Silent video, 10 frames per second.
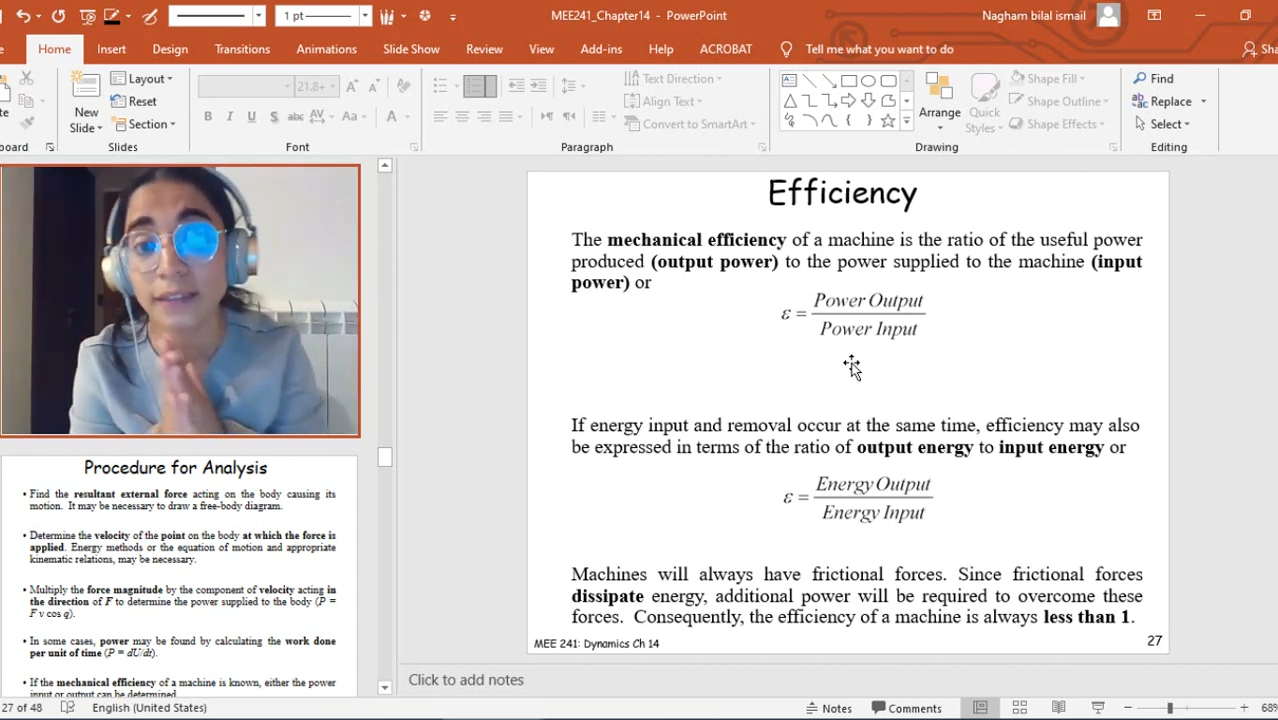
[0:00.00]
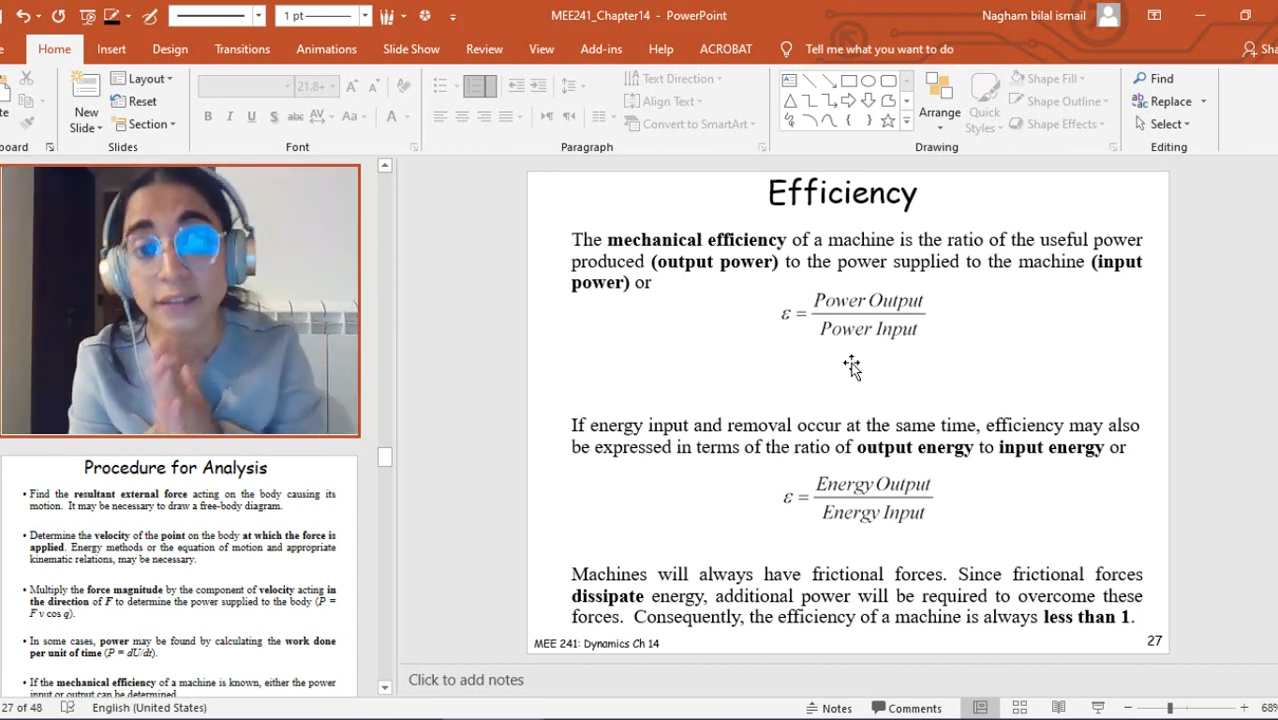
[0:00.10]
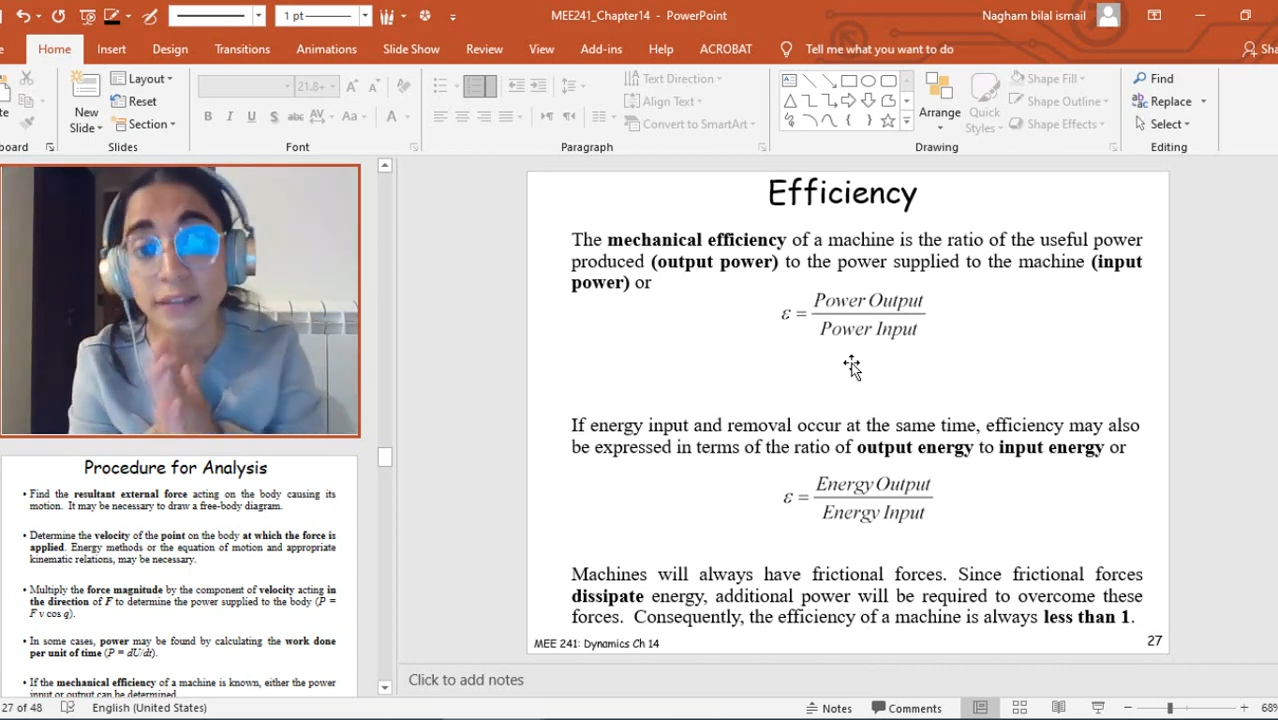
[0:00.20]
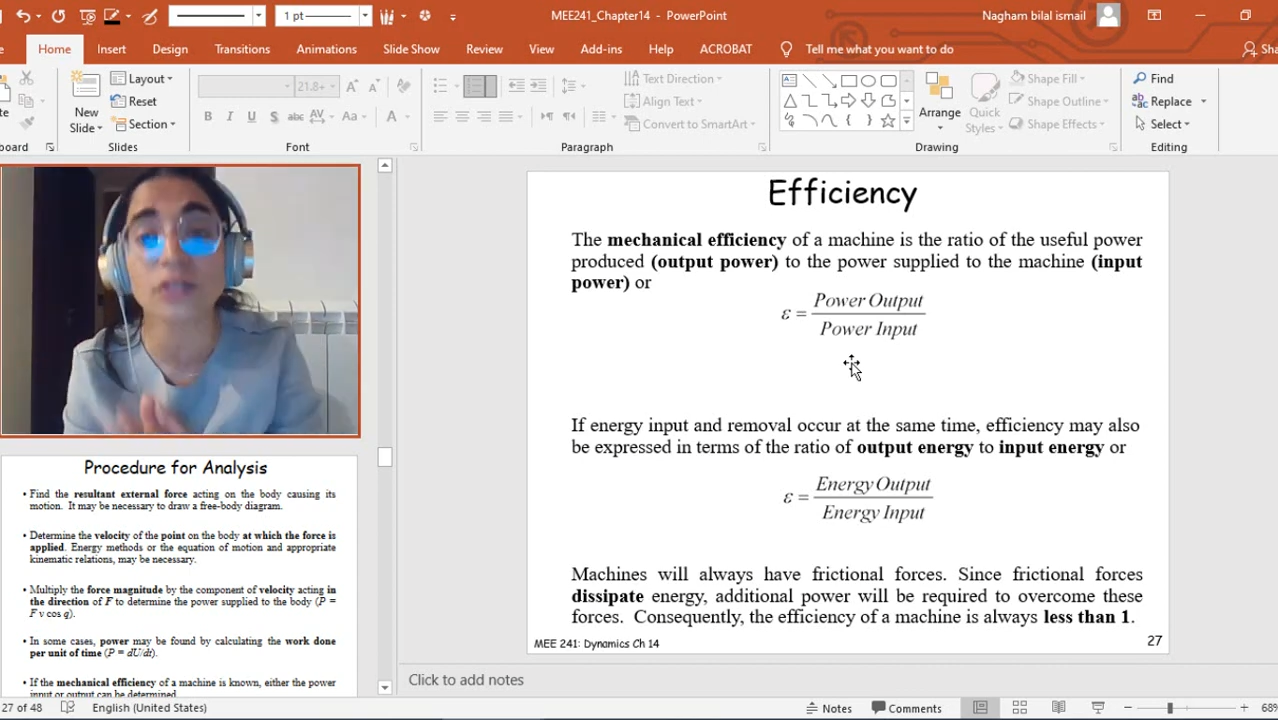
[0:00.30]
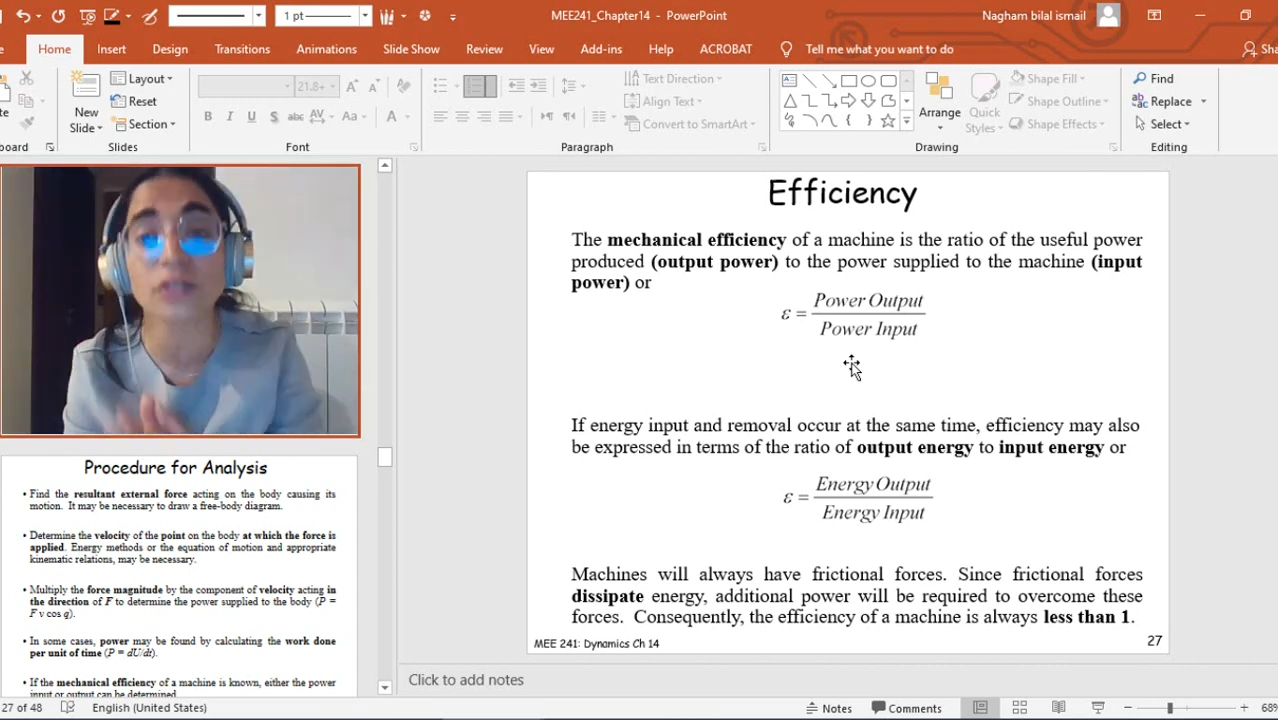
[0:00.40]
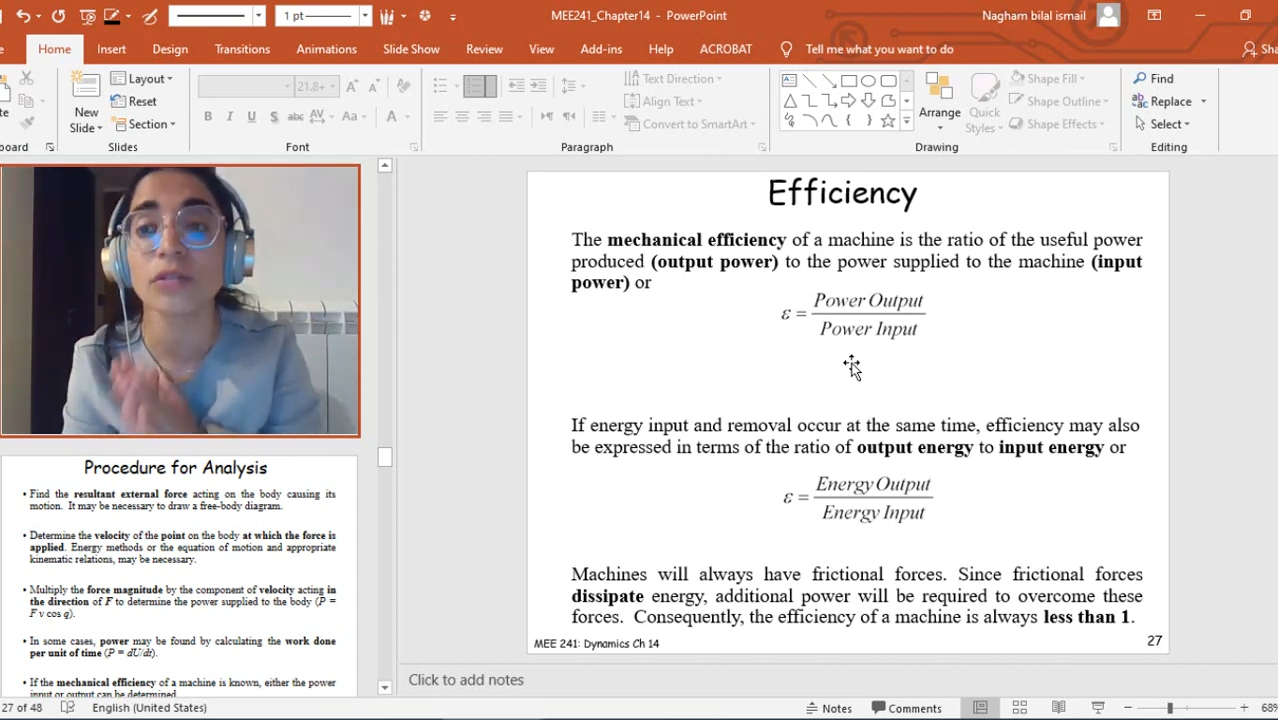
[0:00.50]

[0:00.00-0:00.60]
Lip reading: and this is